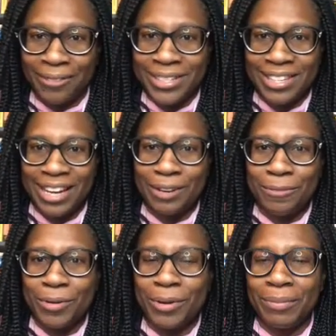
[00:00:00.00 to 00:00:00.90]
was like and
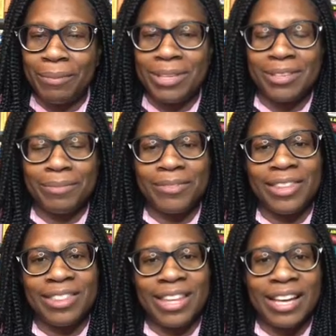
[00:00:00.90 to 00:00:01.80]
what were maybe some of
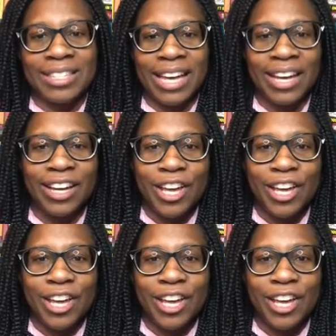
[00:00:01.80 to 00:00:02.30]
the things that